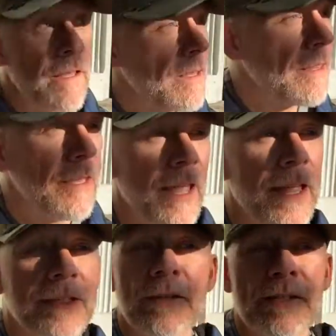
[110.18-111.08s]
The
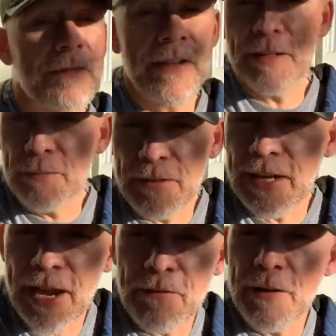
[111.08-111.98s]
answer is available in
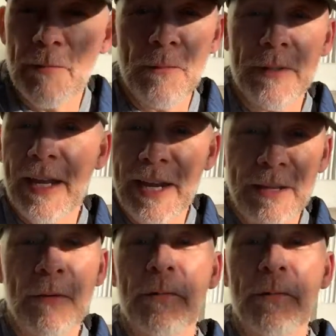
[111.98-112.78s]
every moment, any moment,